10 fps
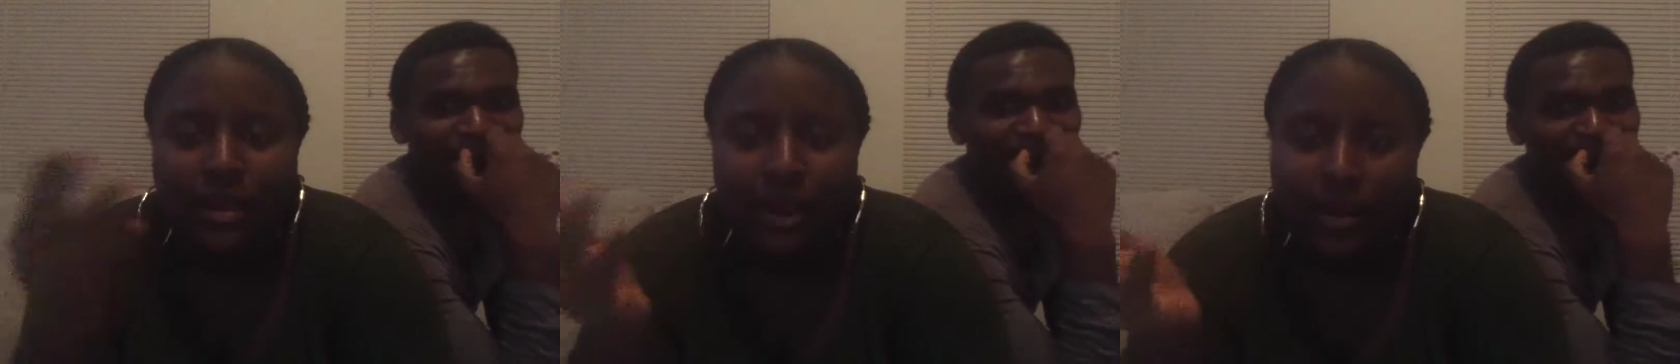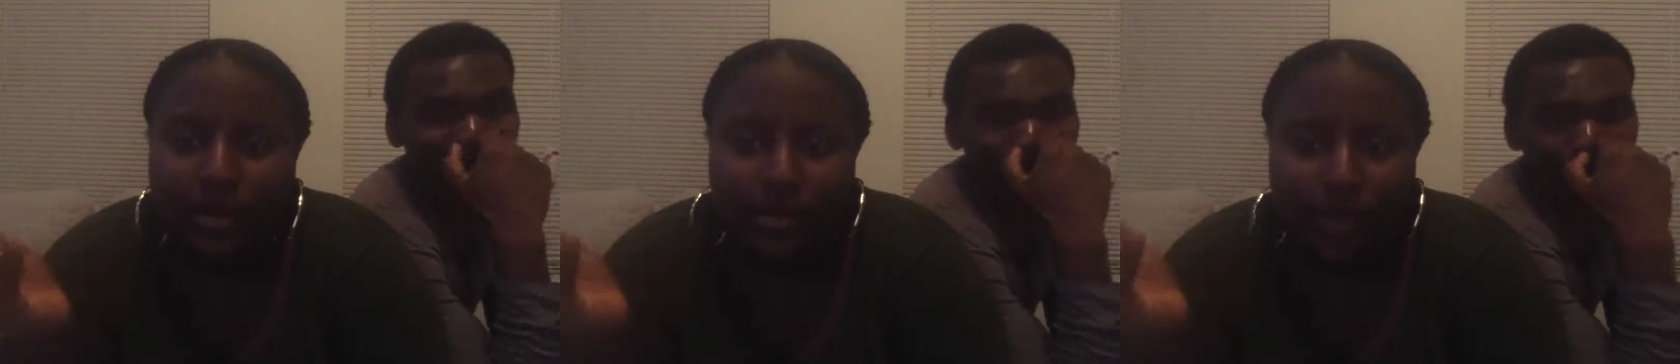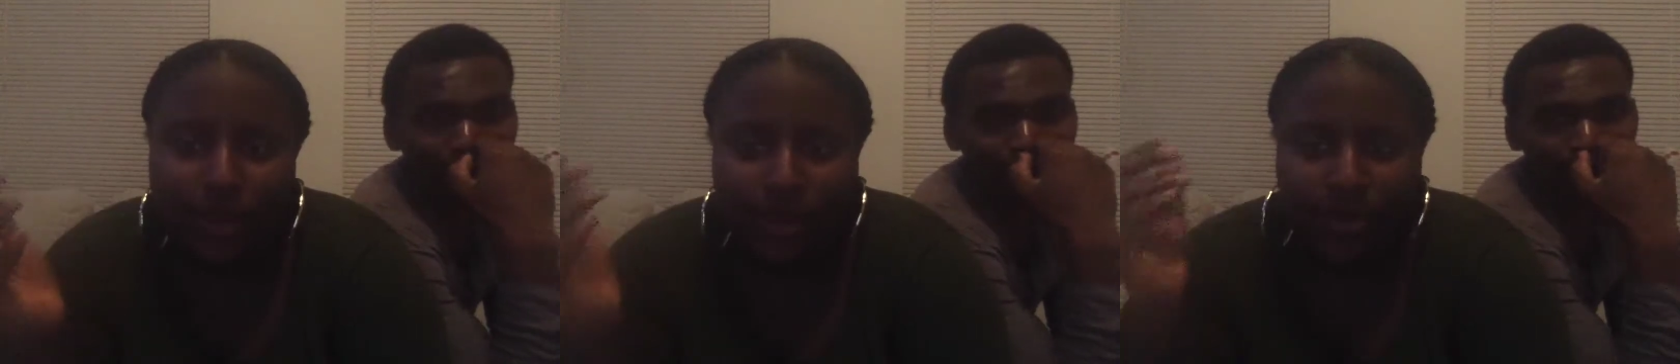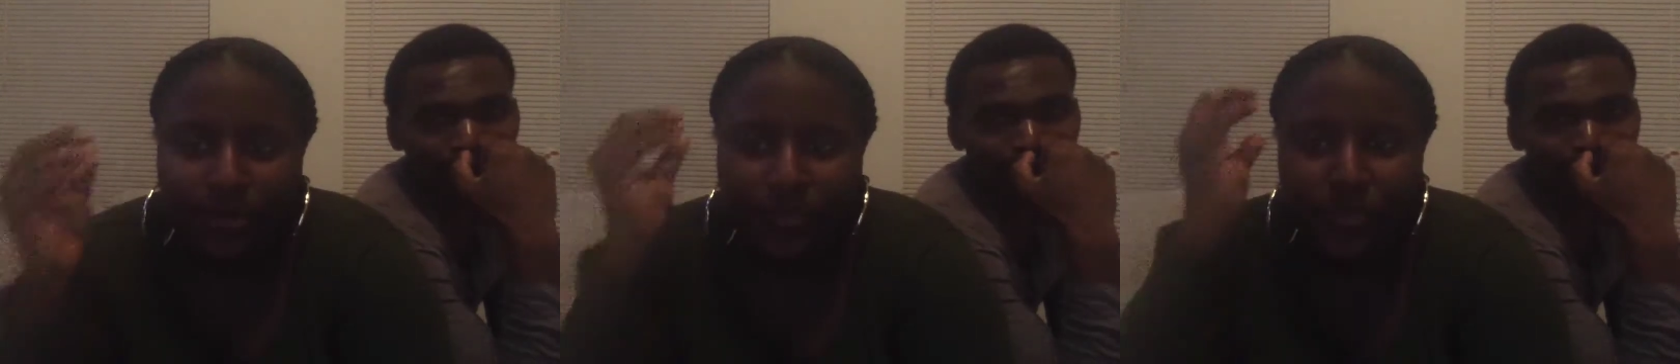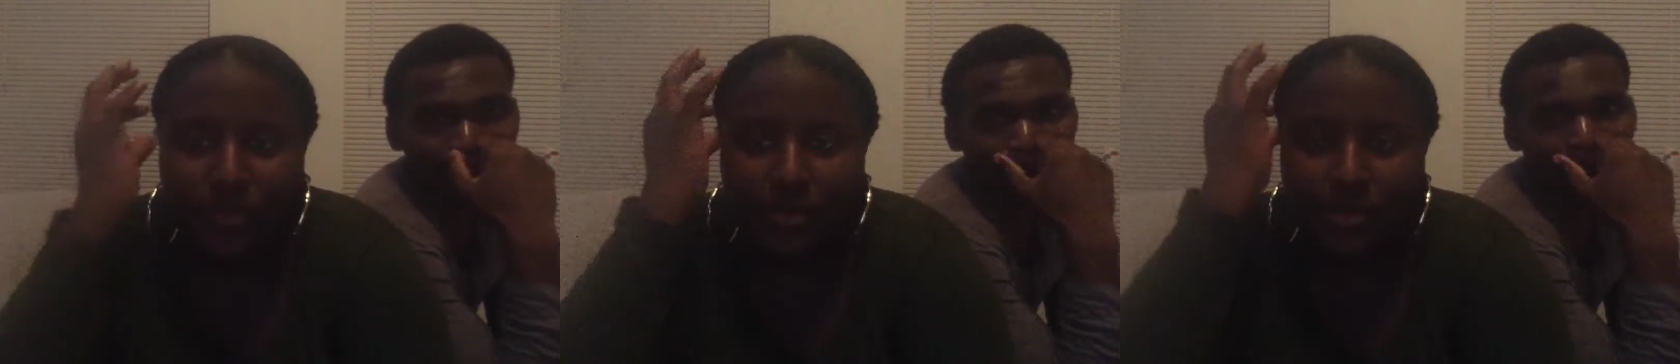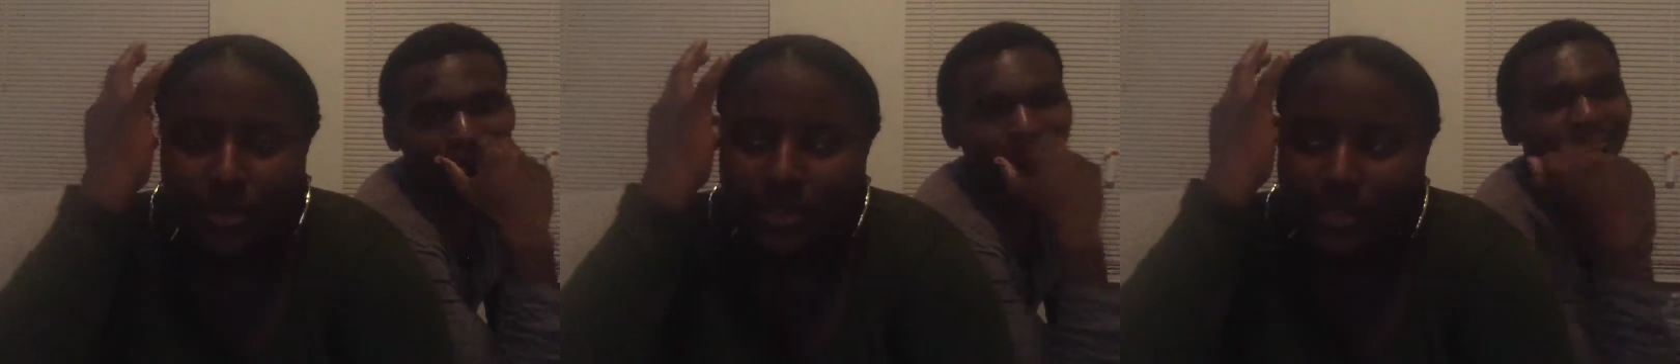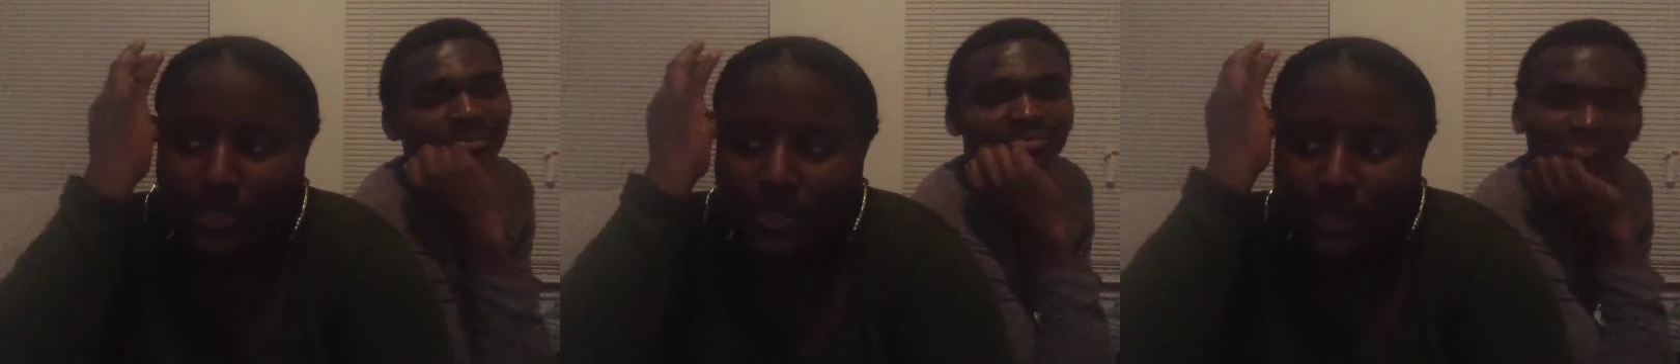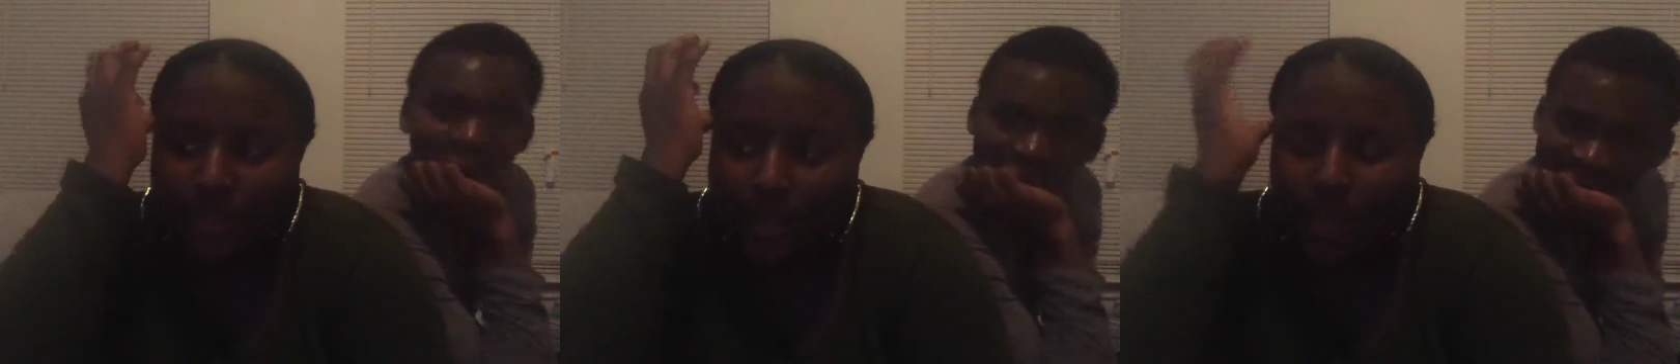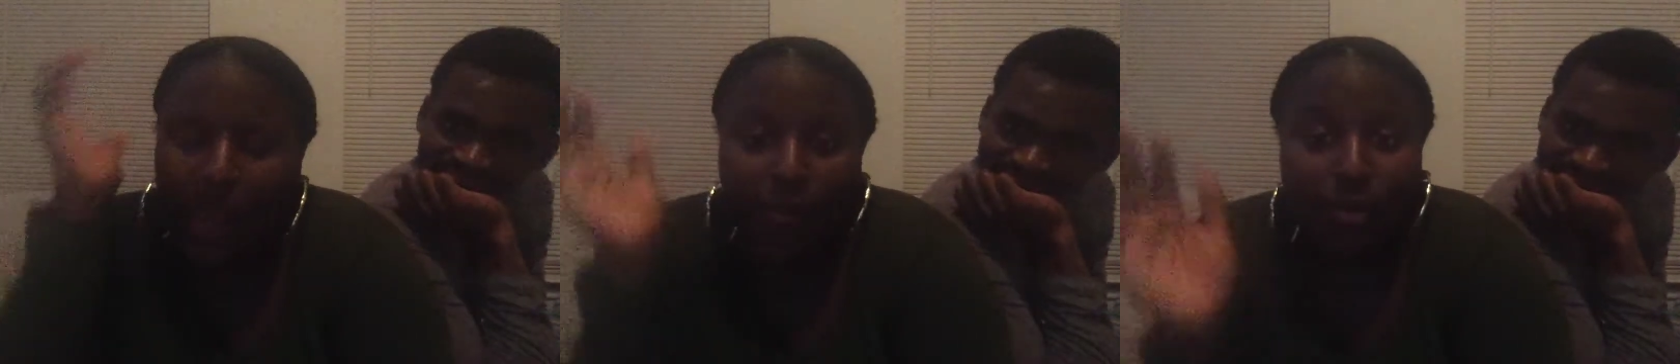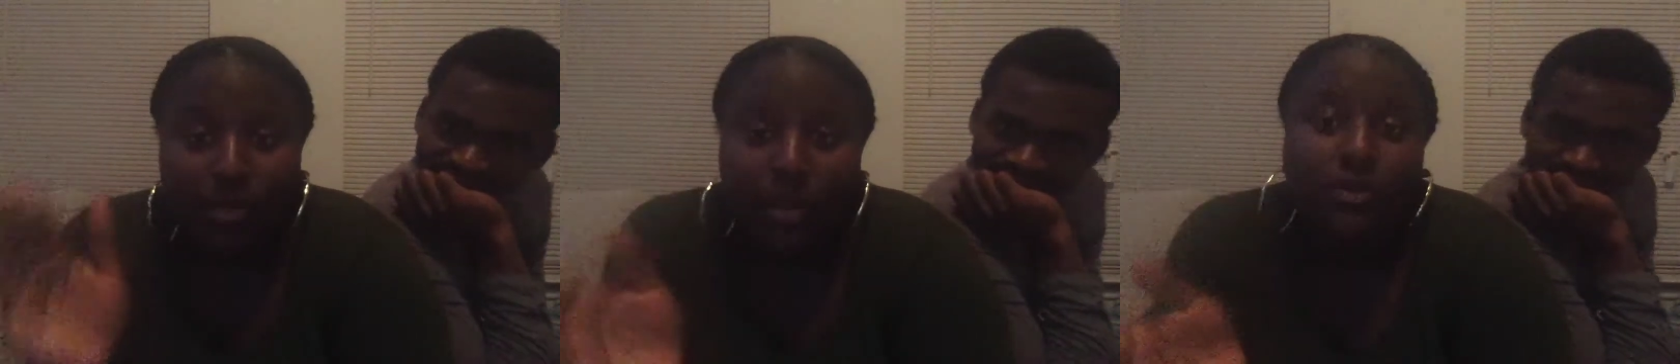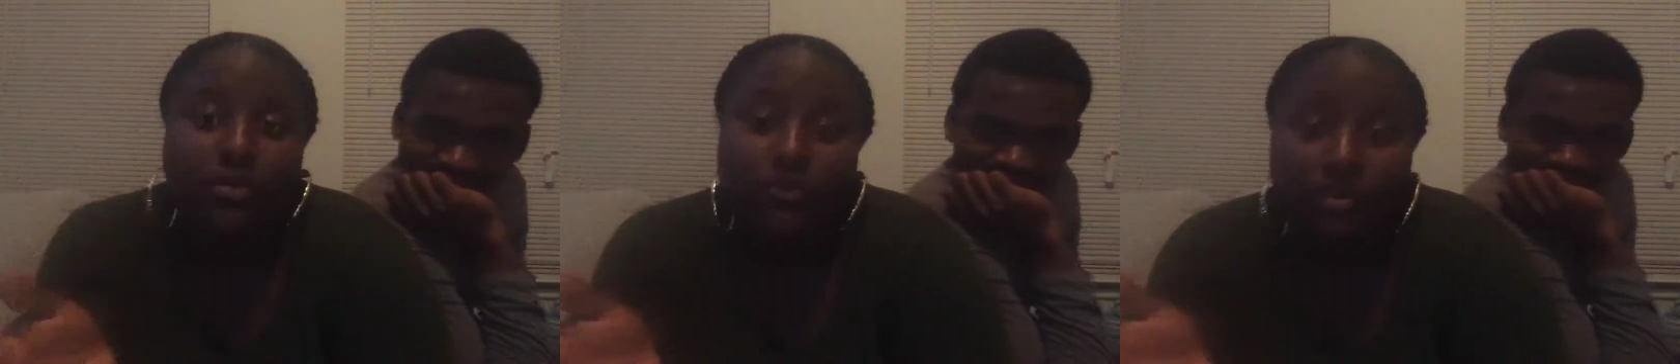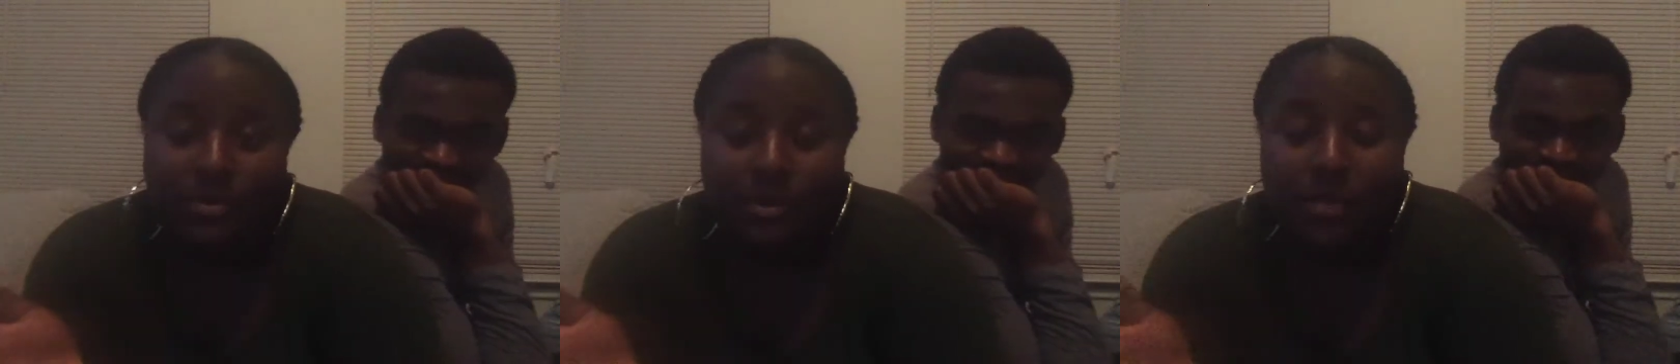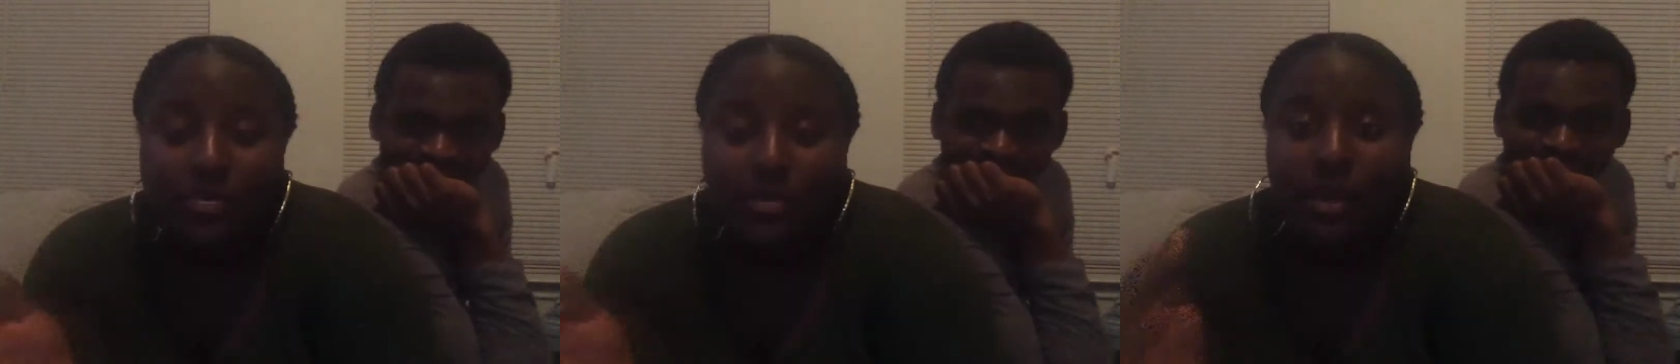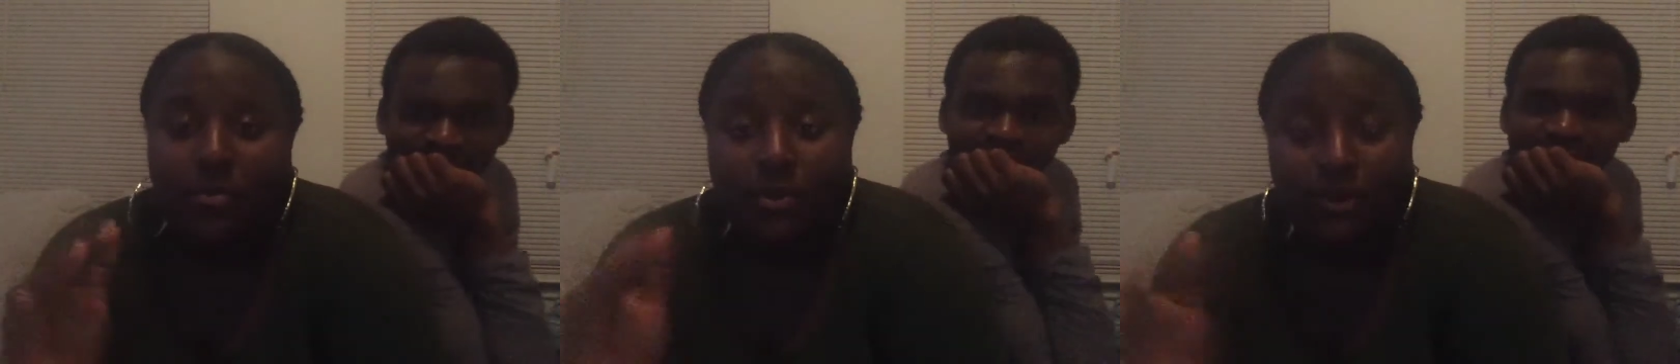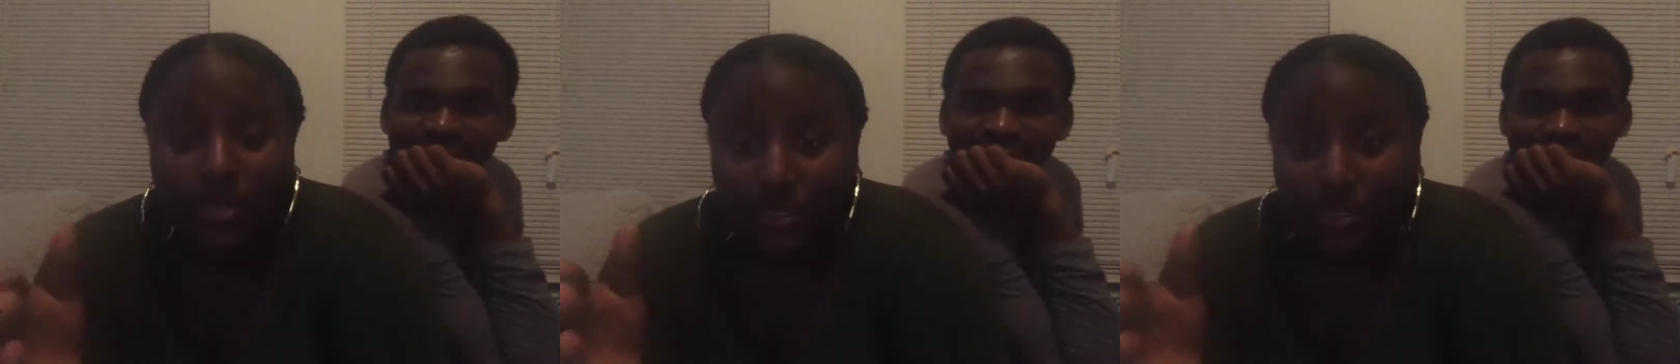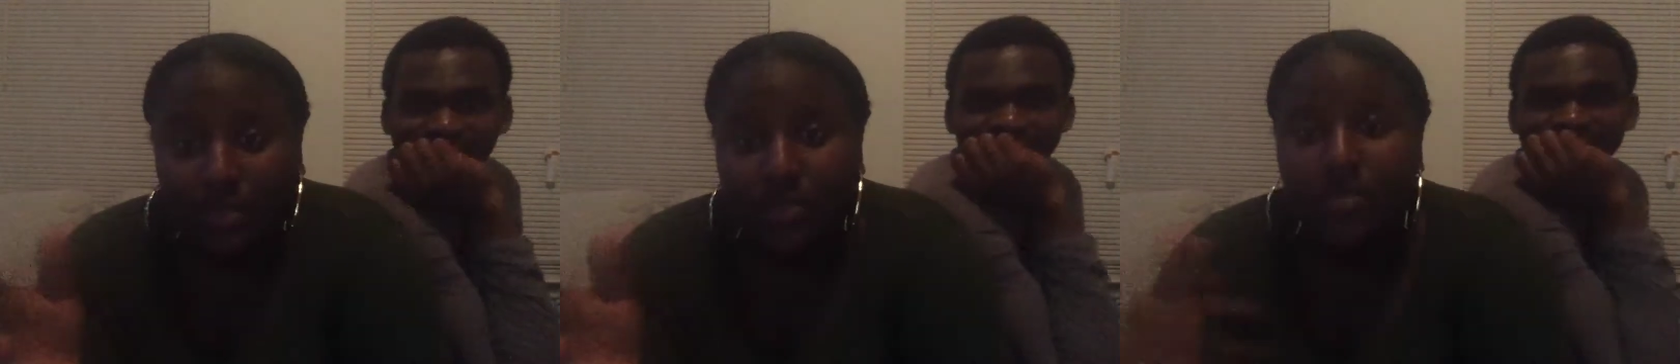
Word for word: I don't recall because I wore my uniforms properly. I'm a Christian.